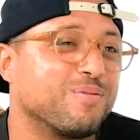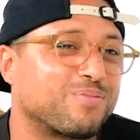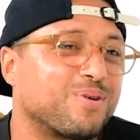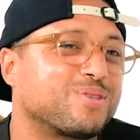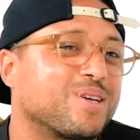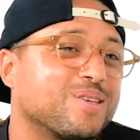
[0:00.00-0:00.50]

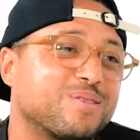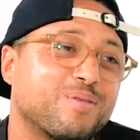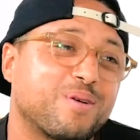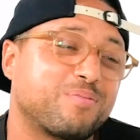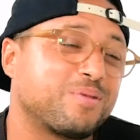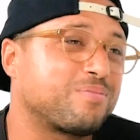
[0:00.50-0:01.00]
protests.
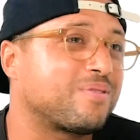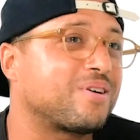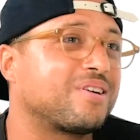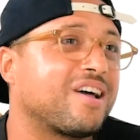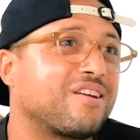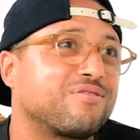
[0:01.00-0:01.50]
Like people are
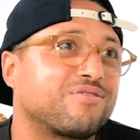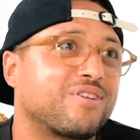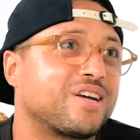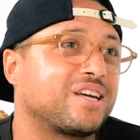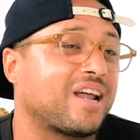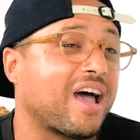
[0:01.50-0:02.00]
not
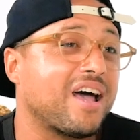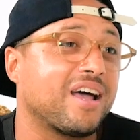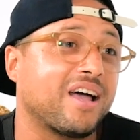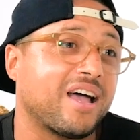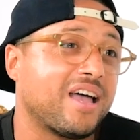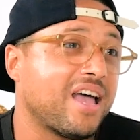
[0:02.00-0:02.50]
afraid.
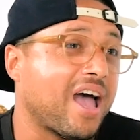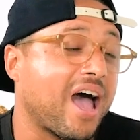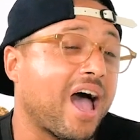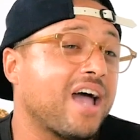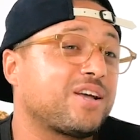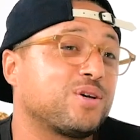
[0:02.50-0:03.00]

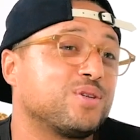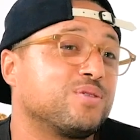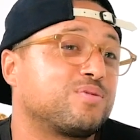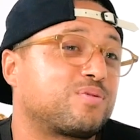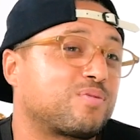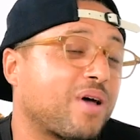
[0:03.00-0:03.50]
I
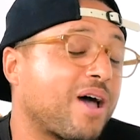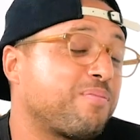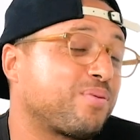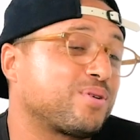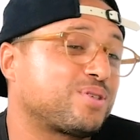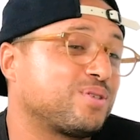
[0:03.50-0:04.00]

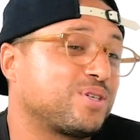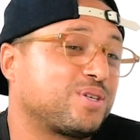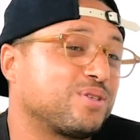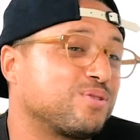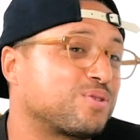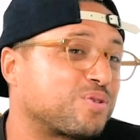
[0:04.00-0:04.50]
personally
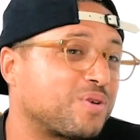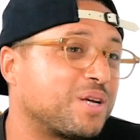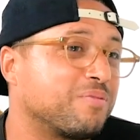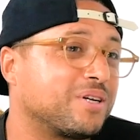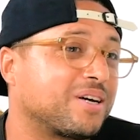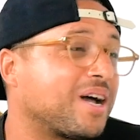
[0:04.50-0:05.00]
couldn't
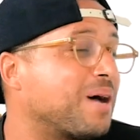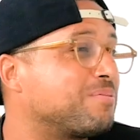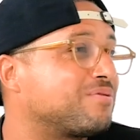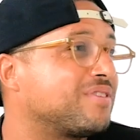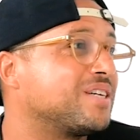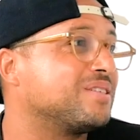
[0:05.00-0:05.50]
scream in a
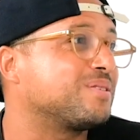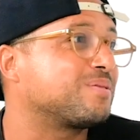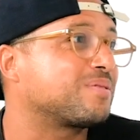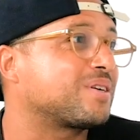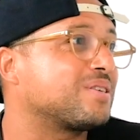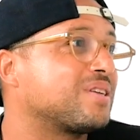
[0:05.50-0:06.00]
cop's face
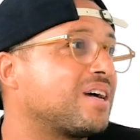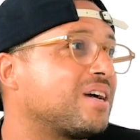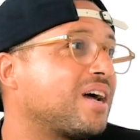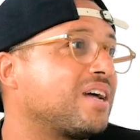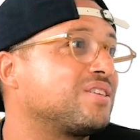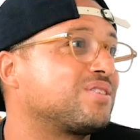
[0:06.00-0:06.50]
because
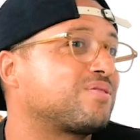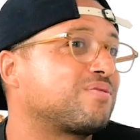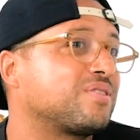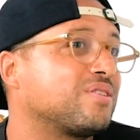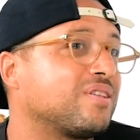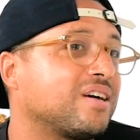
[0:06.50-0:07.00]
I just
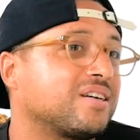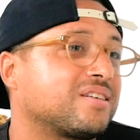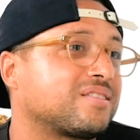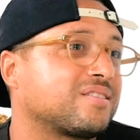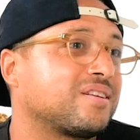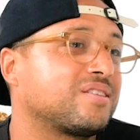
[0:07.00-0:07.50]
feel like
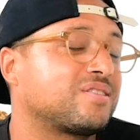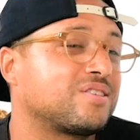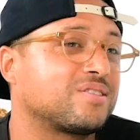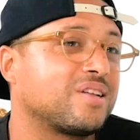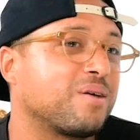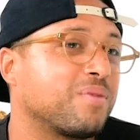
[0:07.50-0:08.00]
it's
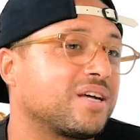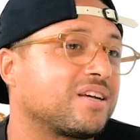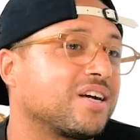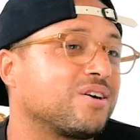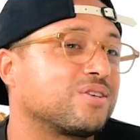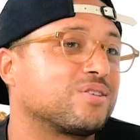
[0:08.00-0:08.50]
just not my
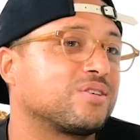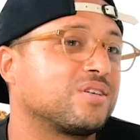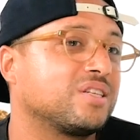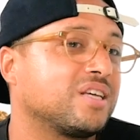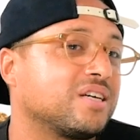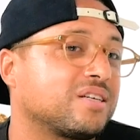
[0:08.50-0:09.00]
character,
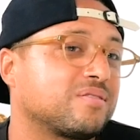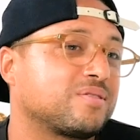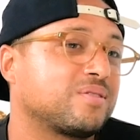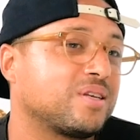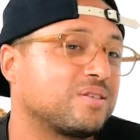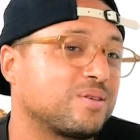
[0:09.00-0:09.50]
and like
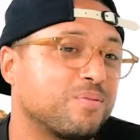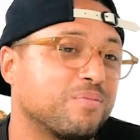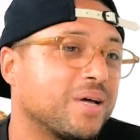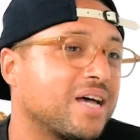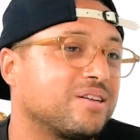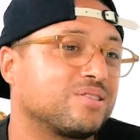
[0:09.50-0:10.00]
if something
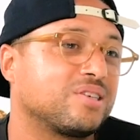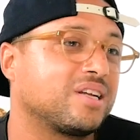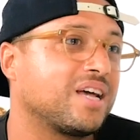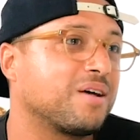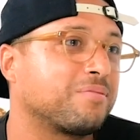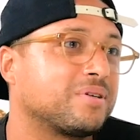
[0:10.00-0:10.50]
bad is gonna
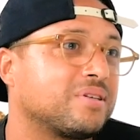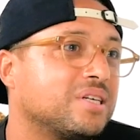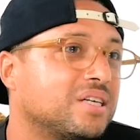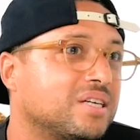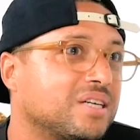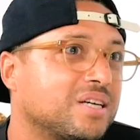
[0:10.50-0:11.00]
happen.
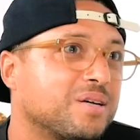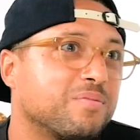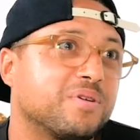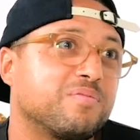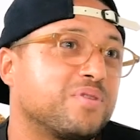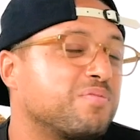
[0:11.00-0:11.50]
Yeah.
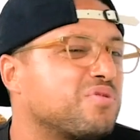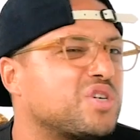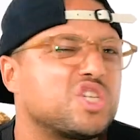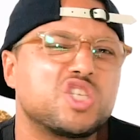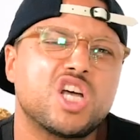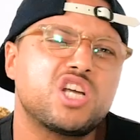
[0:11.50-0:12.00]
But people are
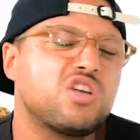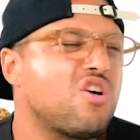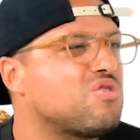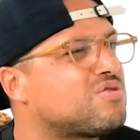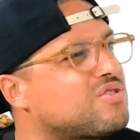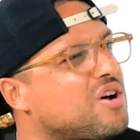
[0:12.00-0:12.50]
just like,
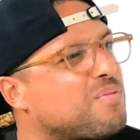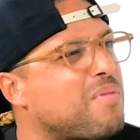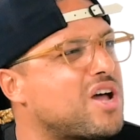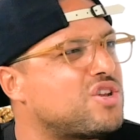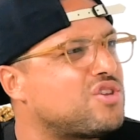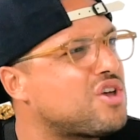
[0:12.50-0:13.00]
yo, suck
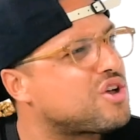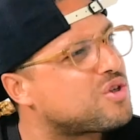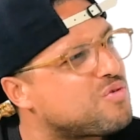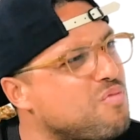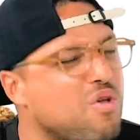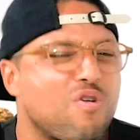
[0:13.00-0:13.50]
my dick,
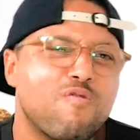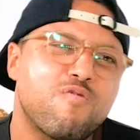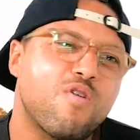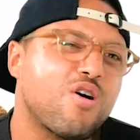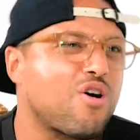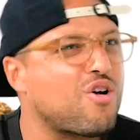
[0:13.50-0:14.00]
you
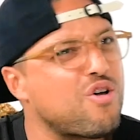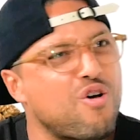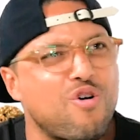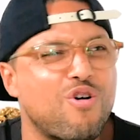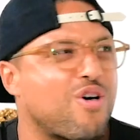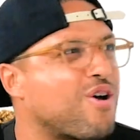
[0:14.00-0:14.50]

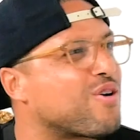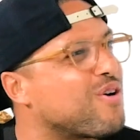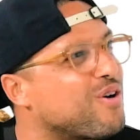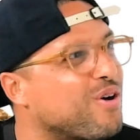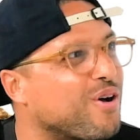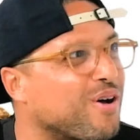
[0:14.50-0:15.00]

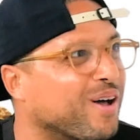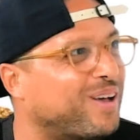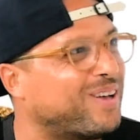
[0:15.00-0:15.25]
motherfucker.